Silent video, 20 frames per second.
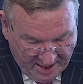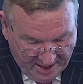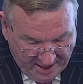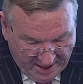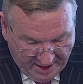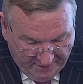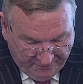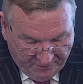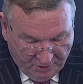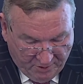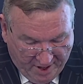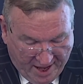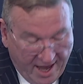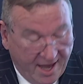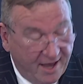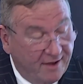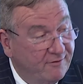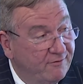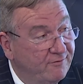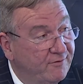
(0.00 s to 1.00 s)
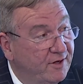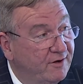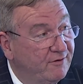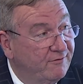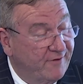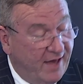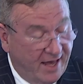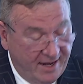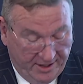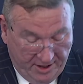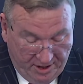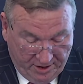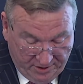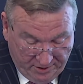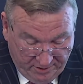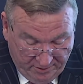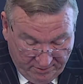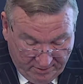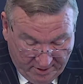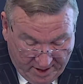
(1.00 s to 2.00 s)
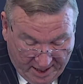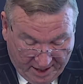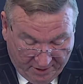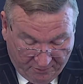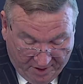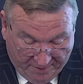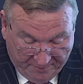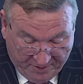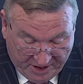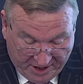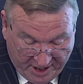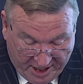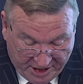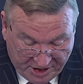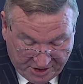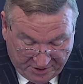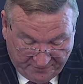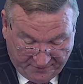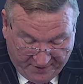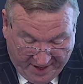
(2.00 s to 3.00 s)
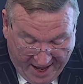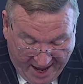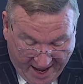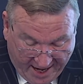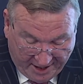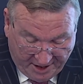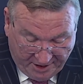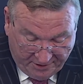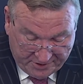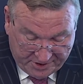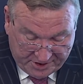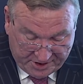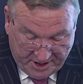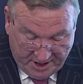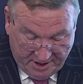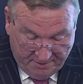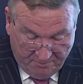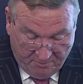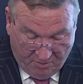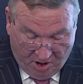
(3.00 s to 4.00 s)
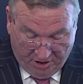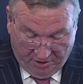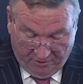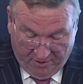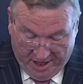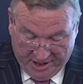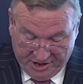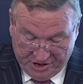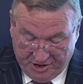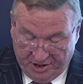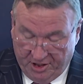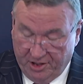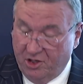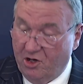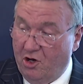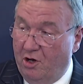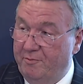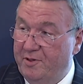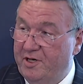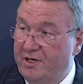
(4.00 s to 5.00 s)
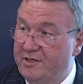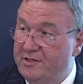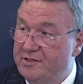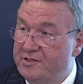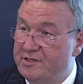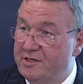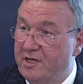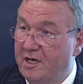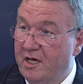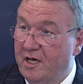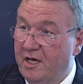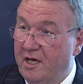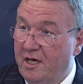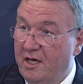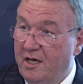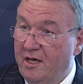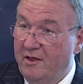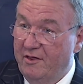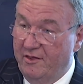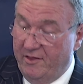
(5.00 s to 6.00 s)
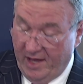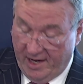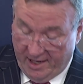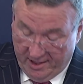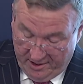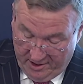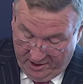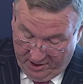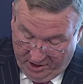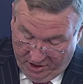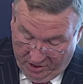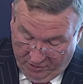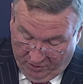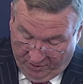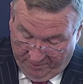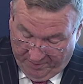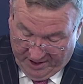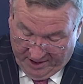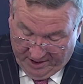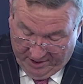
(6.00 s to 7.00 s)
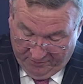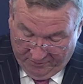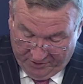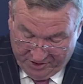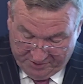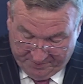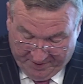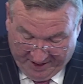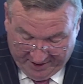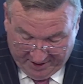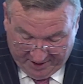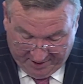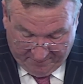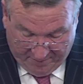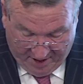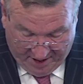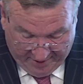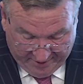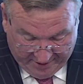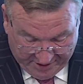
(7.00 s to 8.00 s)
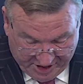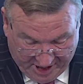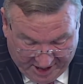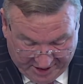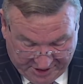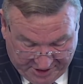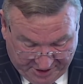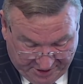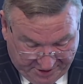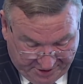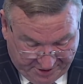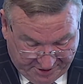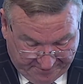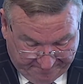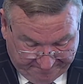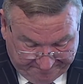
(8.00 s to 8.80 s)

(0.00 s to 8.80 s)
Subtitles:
If you have and value a reputation for accuracy, moderation and competence, then you will be respected by the judges.